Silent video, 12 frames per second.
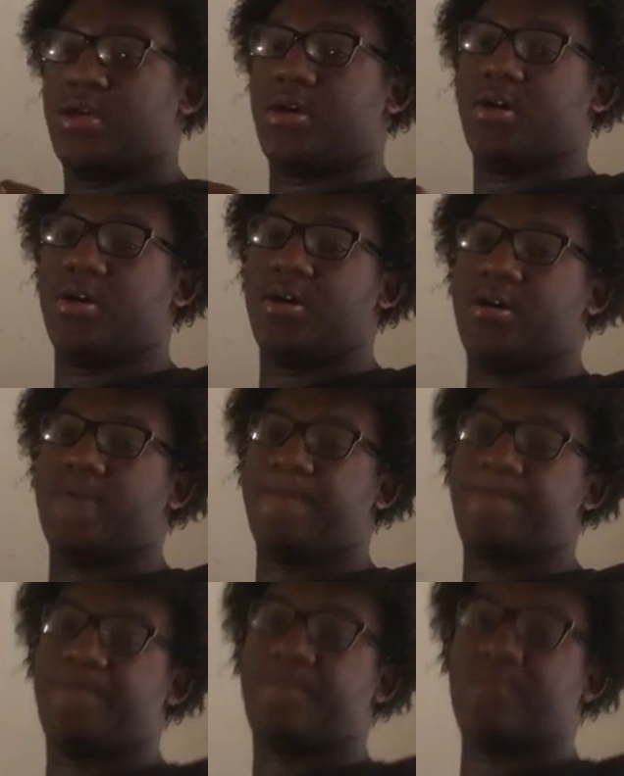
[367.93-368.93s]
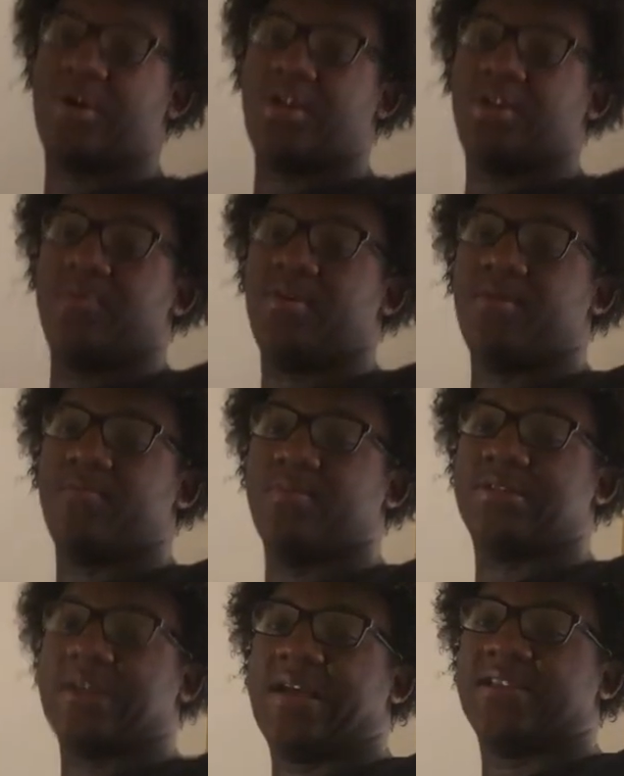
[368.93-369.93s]
uh, a little bit
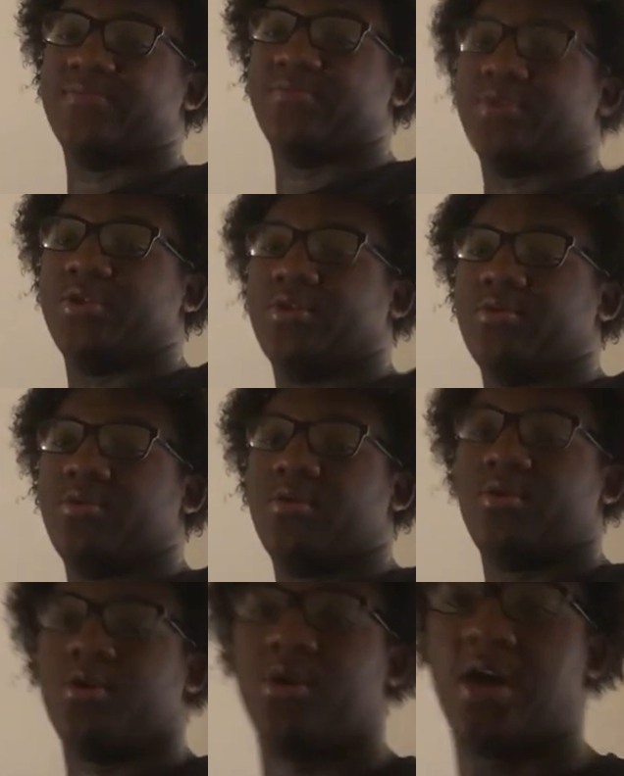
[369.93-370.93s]
besides the point, though. Oh,